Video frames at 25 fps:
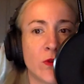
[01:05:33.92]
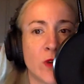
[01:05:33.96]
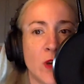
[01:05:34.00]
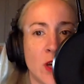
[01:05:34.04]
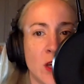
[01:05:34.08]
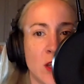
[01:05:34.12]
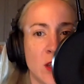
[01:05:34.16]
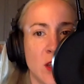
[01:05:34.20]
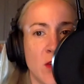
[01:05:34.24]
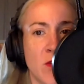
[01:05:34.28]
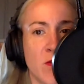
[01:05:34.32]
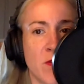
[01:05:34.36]

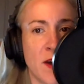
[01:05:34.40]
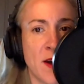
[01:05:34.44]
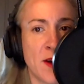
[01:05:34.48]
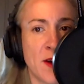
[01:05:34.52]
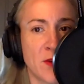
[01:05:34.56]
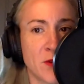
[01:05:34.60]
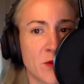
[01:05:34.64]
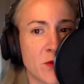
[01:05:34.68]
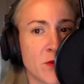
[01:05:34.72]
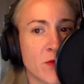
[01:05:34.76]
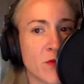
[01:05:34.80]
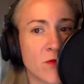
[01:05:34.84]
they
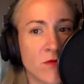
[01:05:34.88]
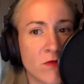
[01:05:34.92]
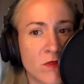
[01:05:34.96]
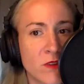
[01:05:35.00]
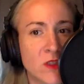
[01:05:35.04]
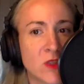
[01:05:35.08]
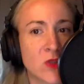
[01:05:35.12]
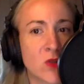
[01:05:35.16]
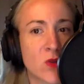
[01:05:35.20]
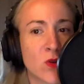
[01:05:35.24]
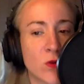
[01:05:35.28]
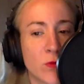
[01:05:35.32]
found
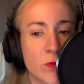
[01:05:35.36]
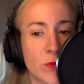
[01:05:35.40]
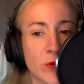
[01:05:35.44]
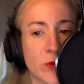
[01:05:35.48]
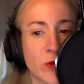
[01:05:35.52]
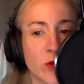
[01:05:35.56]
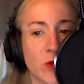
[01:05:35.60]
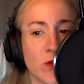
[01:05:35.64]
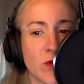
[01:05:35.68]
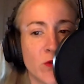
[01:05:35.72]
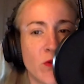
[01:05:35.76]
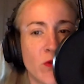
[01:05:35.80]
physical
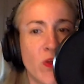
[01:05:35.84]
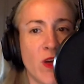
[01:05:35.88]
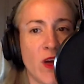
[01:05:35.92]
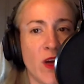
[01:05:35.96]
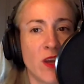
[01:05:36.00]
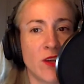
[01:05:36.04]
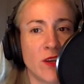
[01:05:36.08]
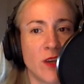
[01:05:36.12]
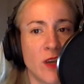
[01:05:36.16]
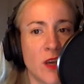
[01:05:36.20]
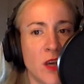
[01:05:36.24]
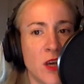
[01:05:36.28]
proof
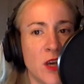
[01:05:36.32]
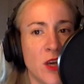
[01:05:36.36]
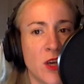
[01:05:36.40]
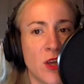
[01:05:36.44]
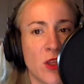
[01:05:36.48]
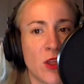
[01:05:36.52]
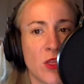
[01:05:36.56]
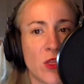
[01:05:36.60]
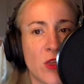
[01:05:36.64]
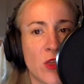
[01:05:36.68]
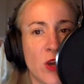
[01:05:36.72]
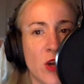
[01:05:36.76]
that
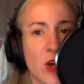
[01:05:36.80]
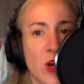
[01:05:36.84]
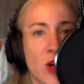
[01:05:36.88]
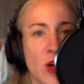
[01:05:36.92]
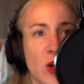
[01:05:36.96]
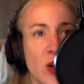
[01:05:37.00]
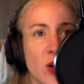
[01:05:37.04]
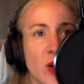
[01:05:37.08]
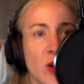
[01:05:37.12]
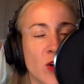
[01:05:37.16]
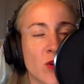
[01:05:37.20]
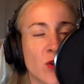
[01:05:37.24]

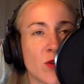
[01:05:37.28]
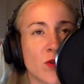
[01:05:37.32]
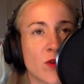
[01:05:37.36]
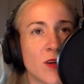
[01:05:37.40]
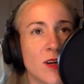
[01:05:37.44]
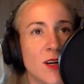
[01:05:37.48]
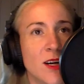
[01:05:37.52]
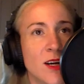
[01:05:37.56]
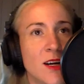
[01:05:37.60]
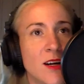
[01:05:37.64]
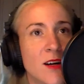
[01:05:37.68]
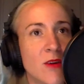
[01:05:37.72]
there
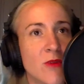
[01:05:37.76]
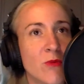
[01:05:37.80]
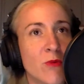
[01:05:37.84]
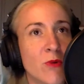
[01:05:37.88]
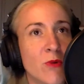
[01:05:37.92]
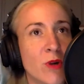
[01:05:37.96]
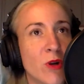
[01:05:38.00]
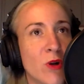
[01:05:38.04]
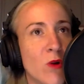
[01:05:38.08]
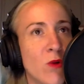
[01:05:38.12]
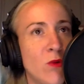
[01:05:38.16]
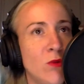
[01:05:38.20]

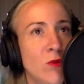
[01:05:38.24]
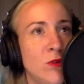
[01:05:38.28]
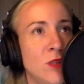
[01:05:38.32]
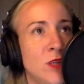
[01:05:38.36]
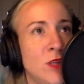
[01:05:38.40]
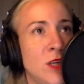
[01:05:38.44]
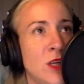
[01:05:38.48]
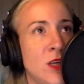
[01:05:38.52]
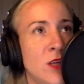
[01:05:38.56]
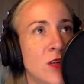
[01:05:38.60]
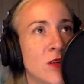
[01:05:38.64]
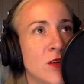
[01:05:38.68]
were
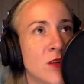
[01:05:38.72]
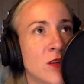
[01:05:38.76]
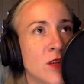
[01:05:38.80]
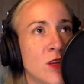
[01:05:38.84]
only,